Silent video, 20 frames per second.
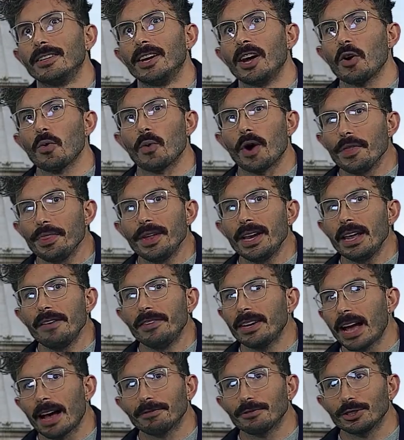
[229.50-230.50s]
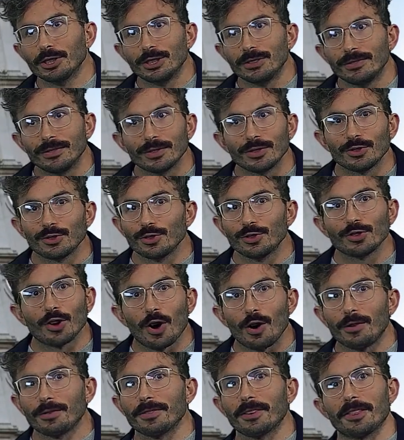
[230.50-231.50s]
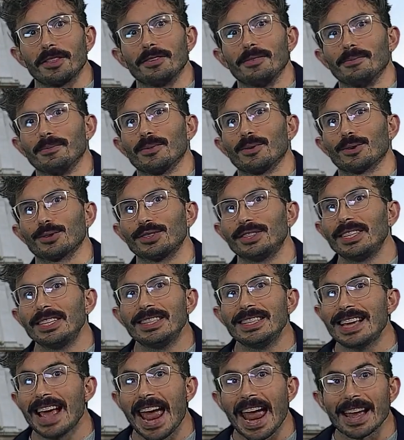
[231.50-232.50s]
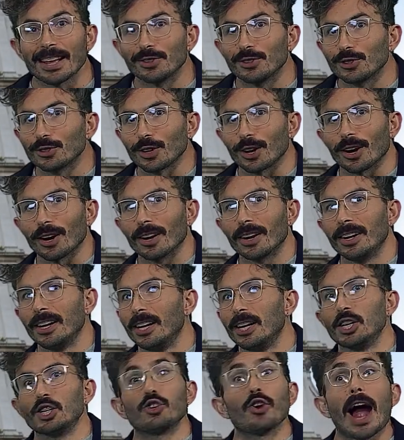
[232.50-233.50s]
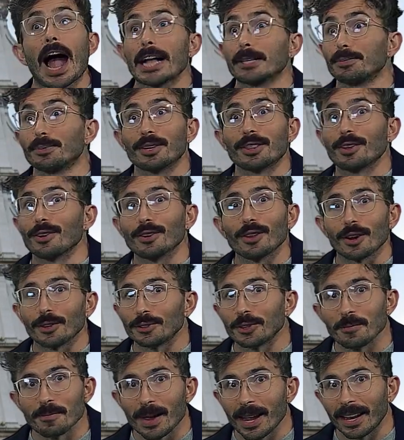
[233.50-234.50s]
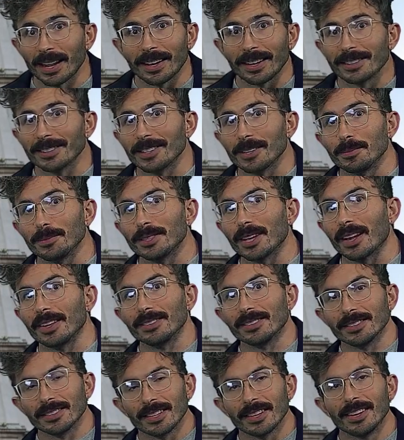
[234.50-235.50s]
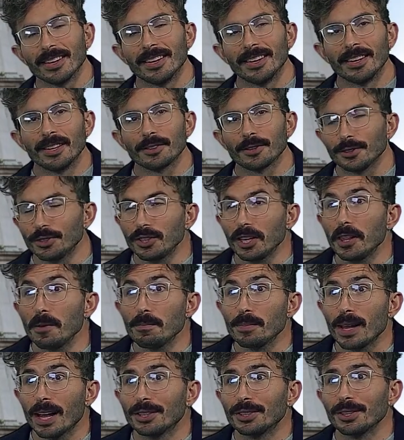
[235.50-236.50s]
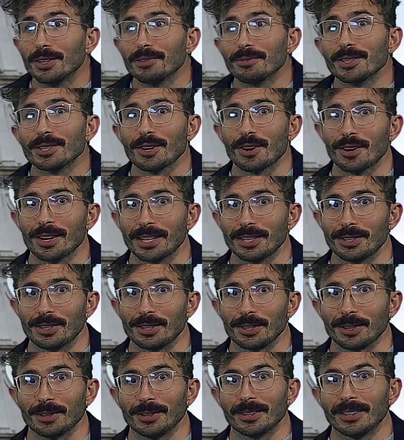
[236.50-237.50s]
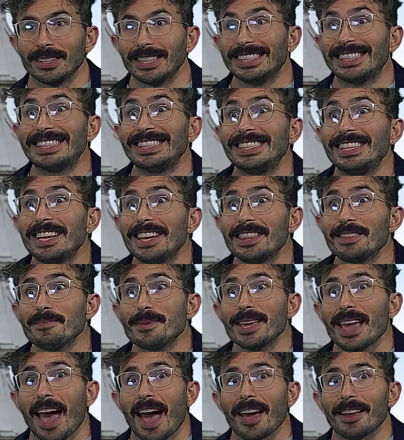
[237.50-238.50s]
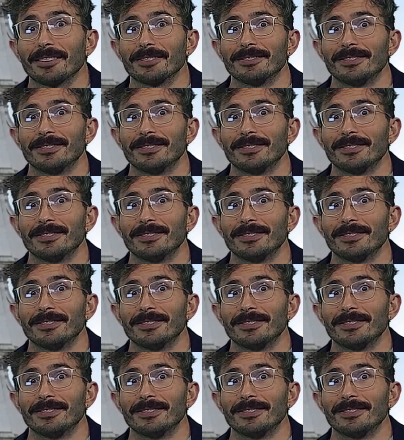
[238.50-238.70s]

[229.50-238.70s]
One that even after you've solved them or seen the answer, grasped their larger meaning in some sense, there's still a pleasure in returning to, in seeing them again.